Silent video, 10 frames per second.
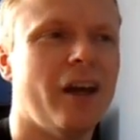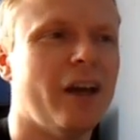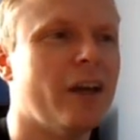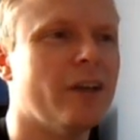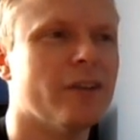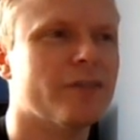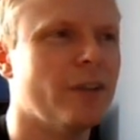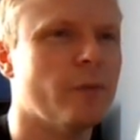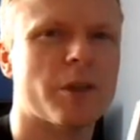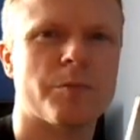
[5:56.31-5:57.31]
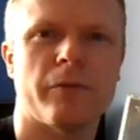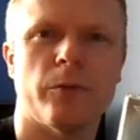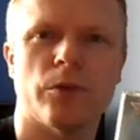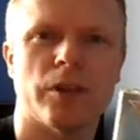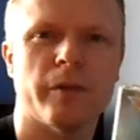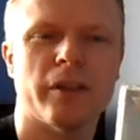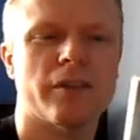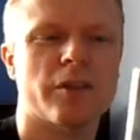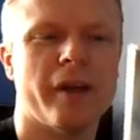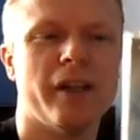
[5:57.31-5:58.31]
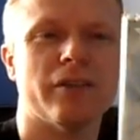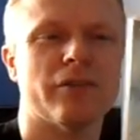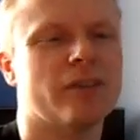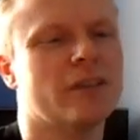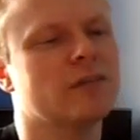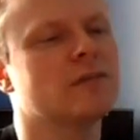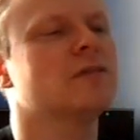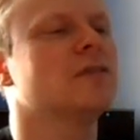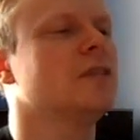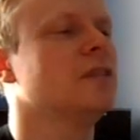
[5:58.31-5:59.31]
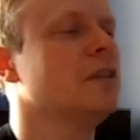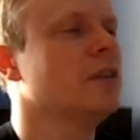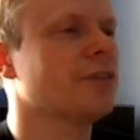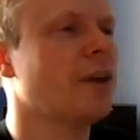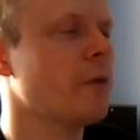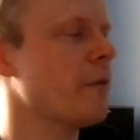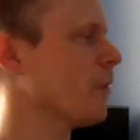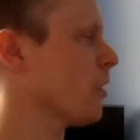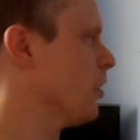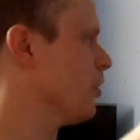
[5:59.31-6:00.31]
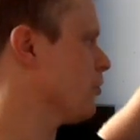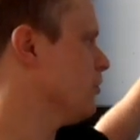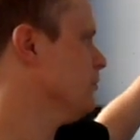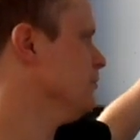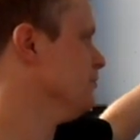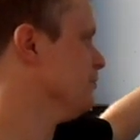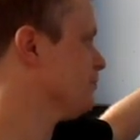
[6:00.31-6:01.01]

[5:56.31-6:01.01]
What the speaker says: I've seen it once before on eBay and that's about it. So it's another one for the collection.